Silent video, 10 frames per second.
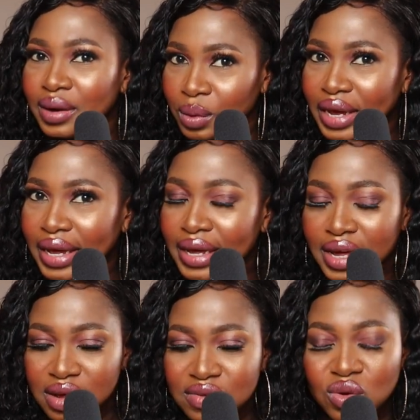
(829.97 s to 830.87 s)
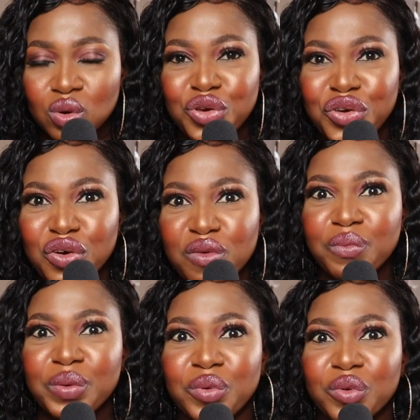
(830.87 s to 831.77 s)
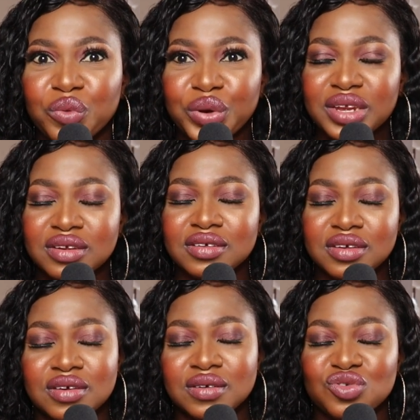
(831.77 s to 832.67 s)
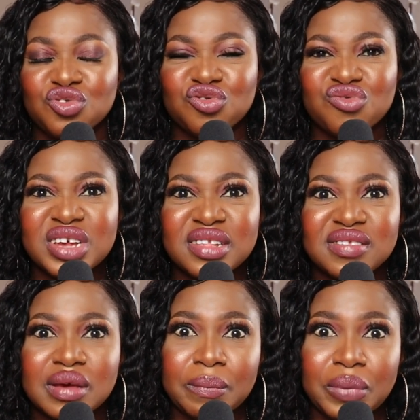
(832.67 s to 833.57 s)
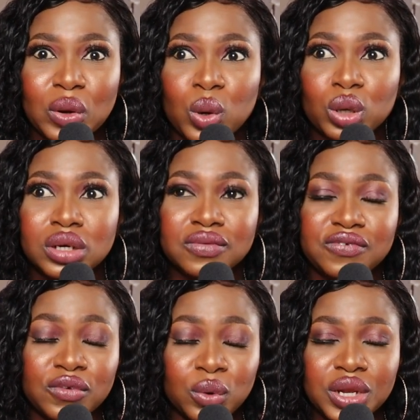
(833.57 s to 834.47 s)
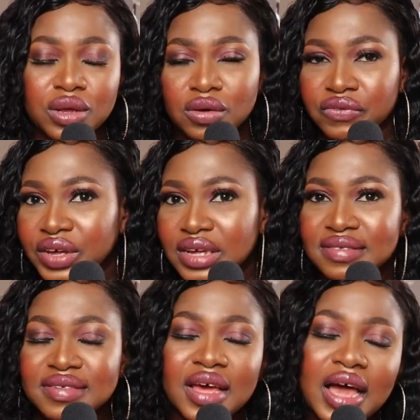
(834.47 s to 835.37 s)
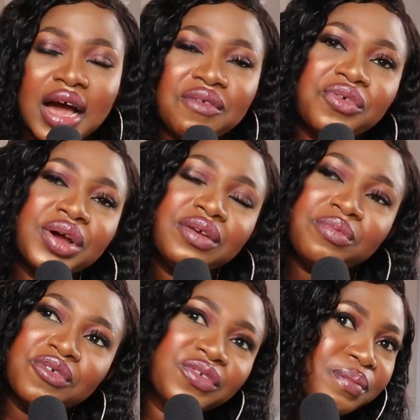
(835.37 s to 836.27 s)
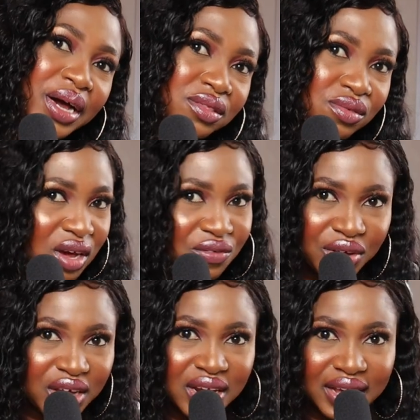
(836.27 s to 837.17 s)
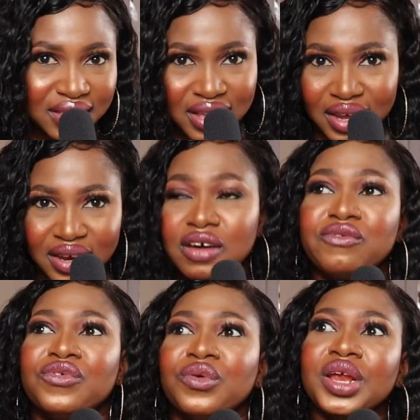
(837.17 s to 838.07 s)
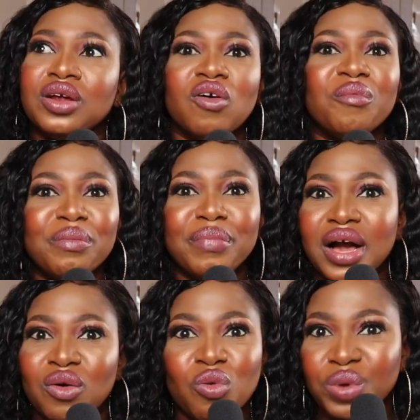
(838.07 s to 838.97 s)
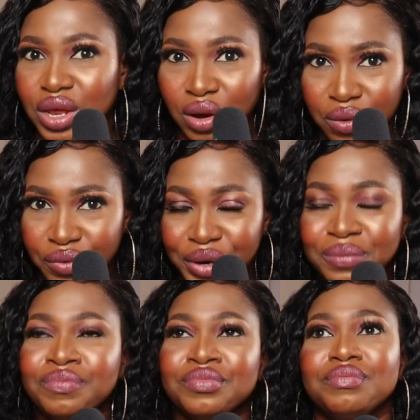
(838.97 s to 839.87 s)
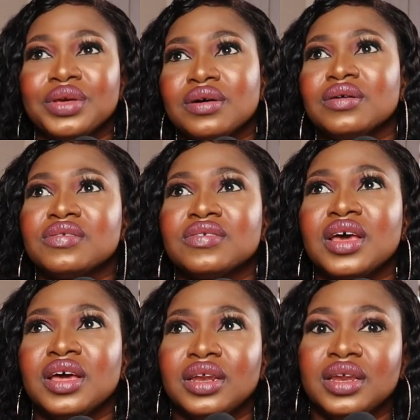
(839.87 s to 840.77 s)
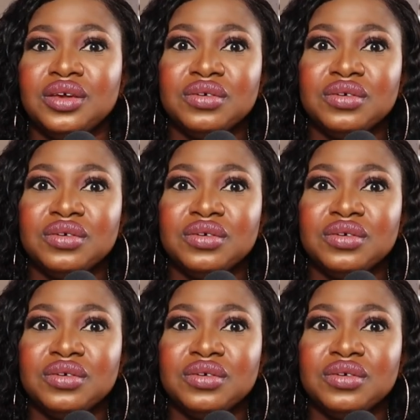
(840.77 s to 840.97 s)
Okay? So, young people with your strength, blood flowing in your veins, avoid moving back to Africa like that. Avoid coming back home in a hurry, because the